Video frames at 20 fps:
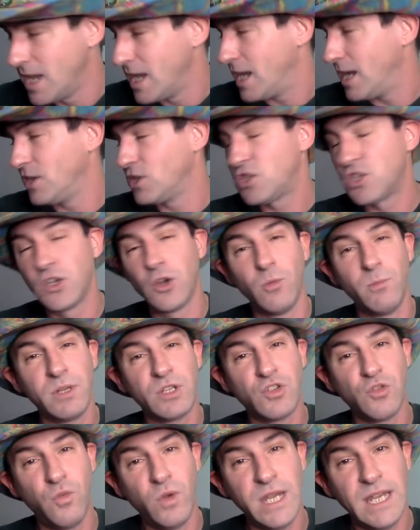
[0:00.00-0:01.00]
And so
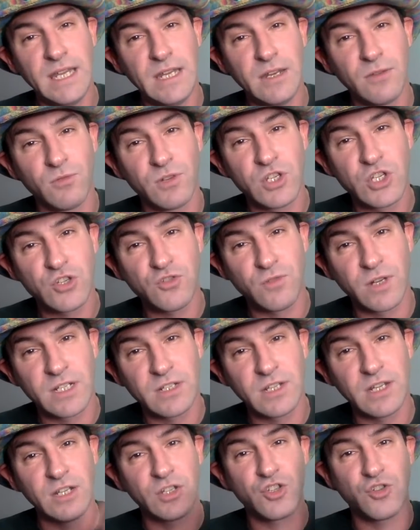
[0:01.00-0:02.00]
between
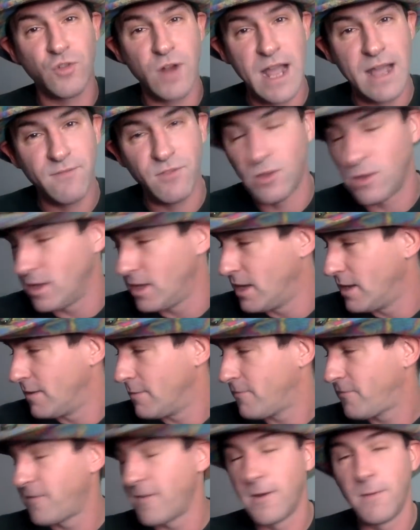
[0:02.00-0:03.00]
restricting travel
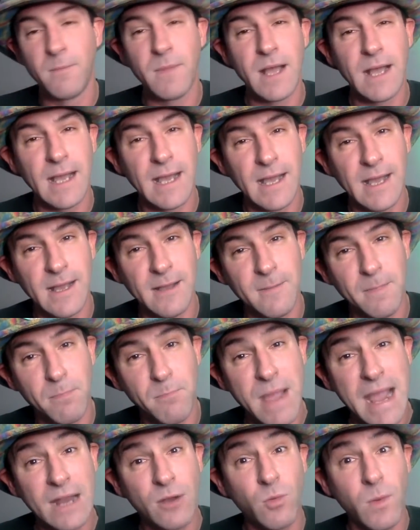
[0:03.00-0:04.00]
from
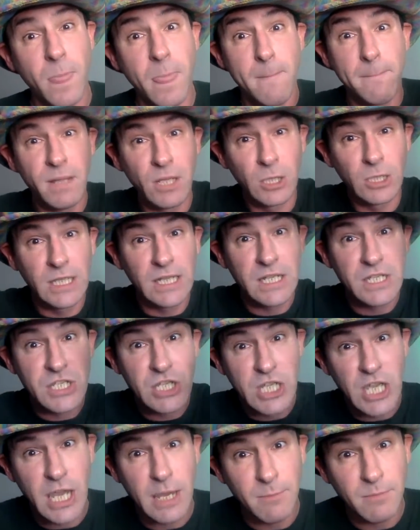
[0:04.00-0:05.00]
back when the buildings
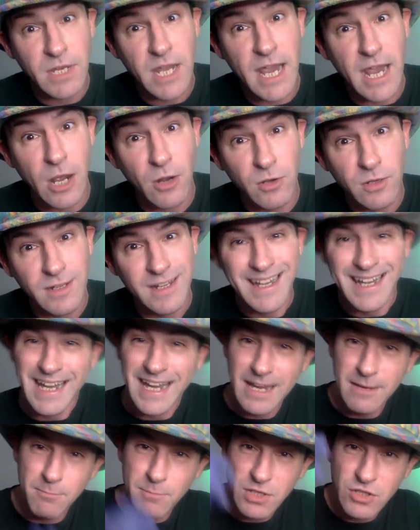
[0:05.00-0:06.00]
came down
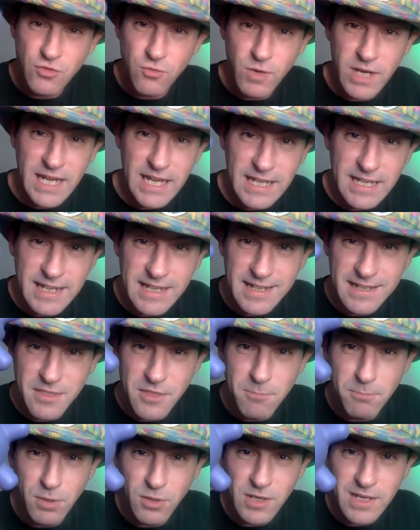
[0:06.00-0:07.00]
and between
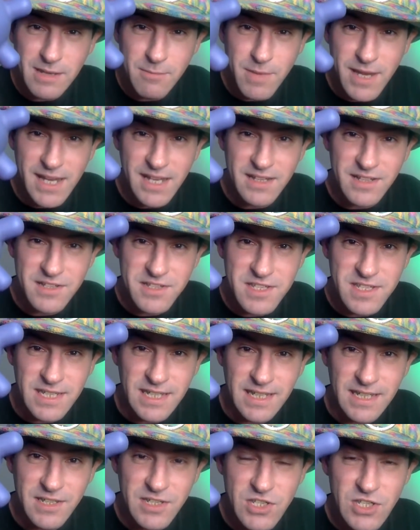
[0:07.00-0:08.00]
the boogeyman
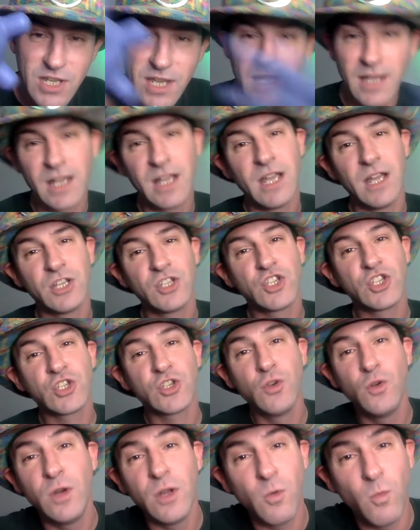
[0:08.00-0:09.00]
disease,
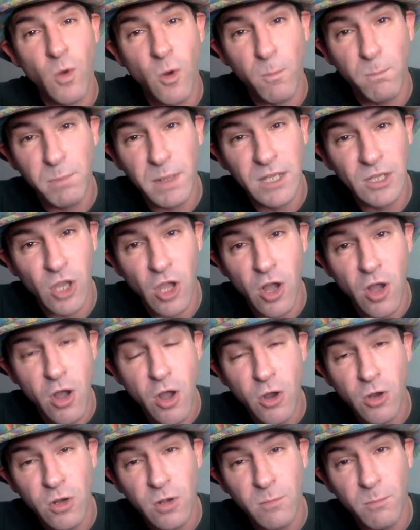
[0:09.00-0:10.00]
soon it won't be
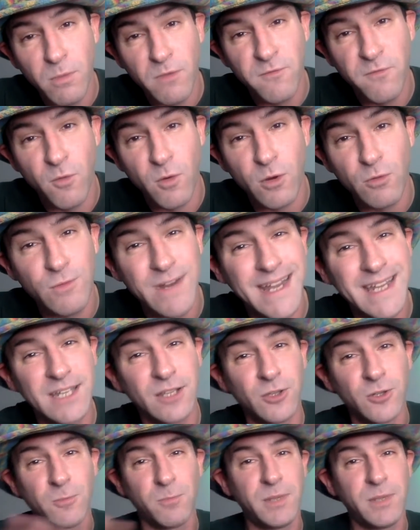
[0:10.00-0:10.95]
long before regular